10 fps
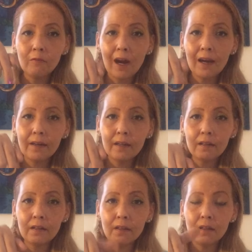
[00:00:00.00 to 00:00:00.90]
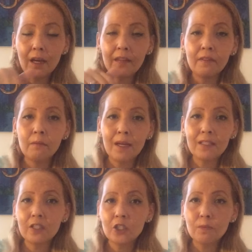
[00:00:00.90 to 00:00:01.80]
write it uh, at the
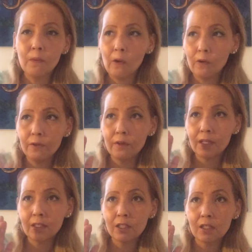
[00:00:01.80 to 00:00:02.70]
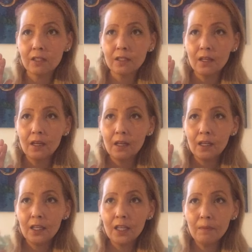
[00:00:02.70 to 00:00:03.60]
message board. You can just
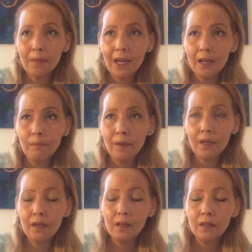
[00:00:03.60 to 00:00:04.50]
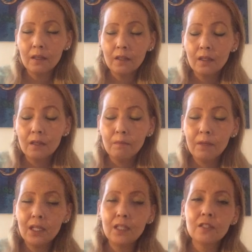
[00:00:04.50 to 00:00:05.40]
email me
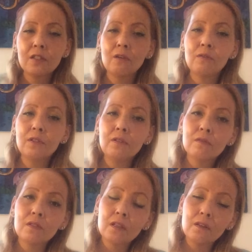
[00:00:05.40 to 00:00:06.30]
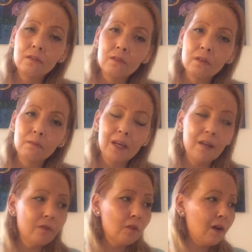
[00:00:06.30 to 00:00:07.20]
Please don't use the Google Mail
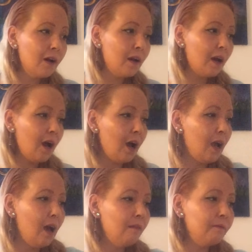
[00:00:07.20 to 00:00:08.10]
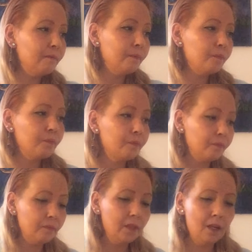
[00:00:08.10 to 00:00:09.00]
for crying out. I have,
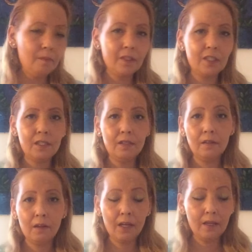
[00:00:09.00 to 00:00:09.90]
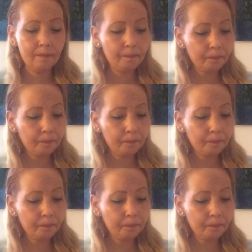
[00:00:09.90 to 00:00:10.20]
let me see, okay.